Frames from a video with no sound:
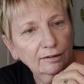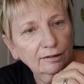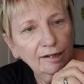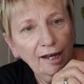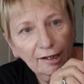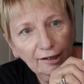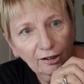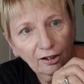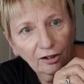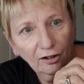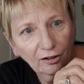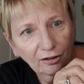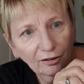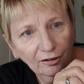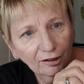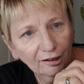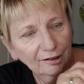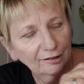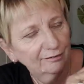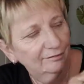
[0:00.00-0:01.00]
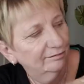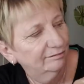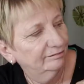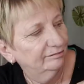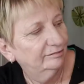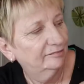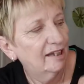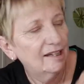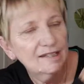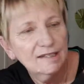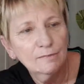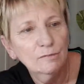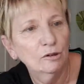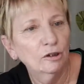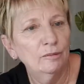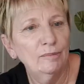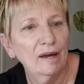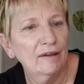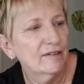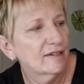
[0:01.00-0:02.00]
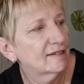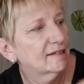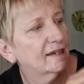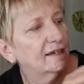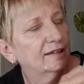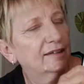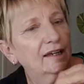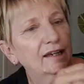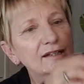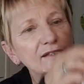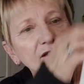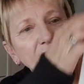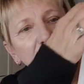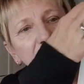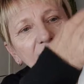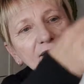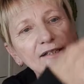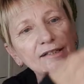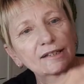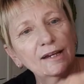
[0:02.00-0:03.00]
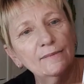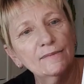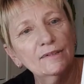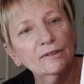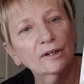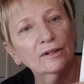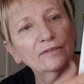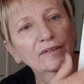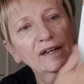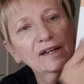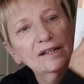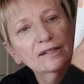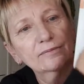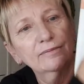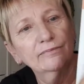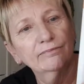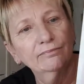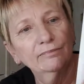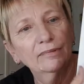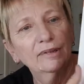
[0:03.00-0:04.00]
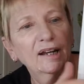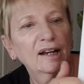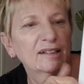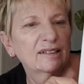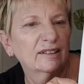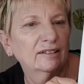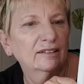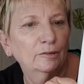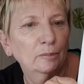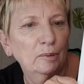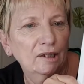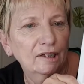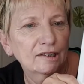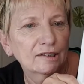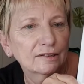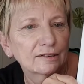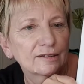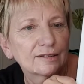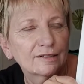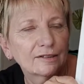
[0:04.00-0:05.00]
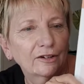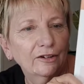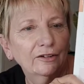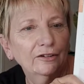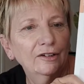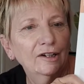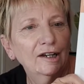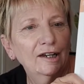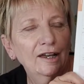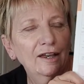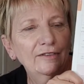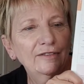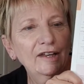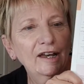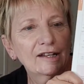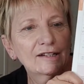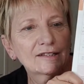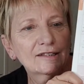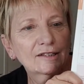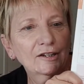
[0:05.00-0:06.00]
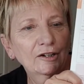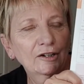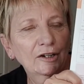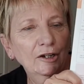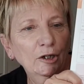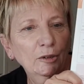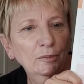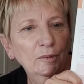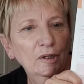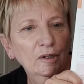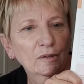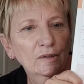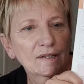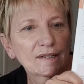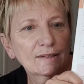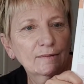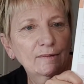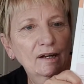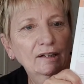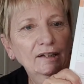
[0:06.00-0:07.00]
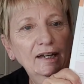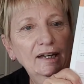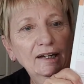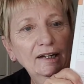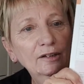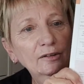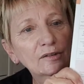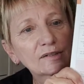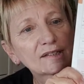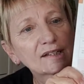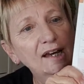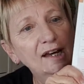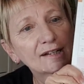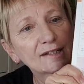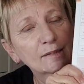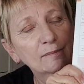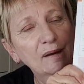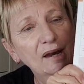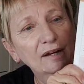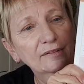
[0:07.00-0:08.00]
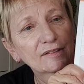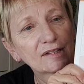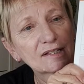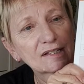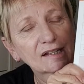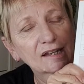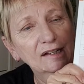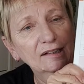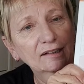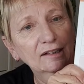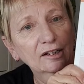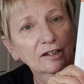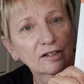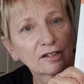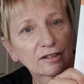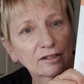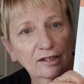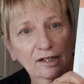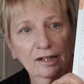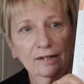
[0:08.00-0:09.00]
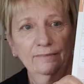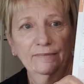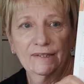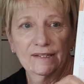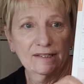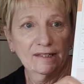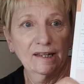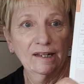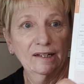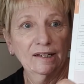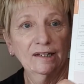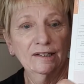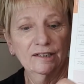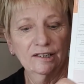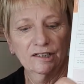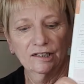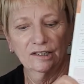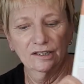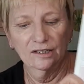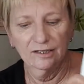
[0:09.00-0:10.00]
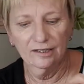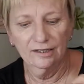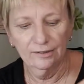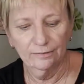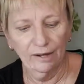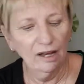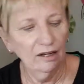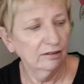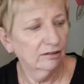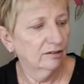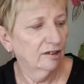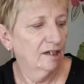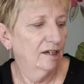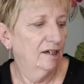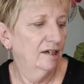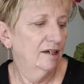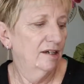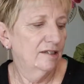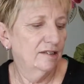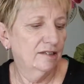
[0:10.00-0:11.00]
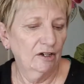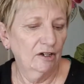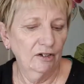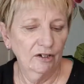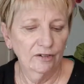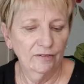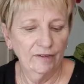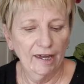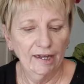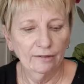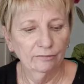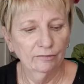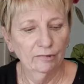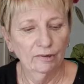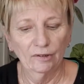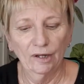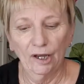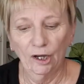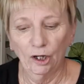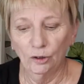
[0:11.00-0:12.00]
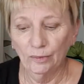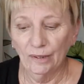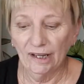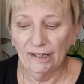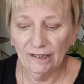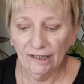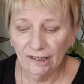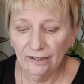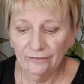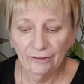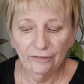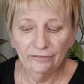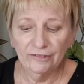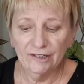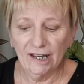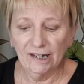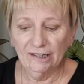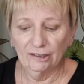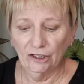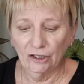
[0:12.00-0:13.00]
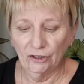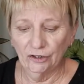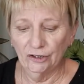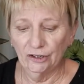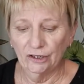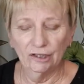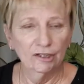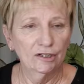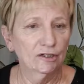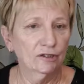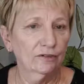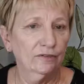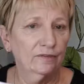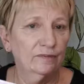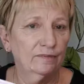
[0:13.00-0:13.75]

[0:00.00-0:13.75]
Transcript: catalogue, there's more about the skin there. So it's the same sort of thing, but has little pictures. So that's going to help you as well. And it also has about the skin conditions as well. So that will help. And then if you've downloaded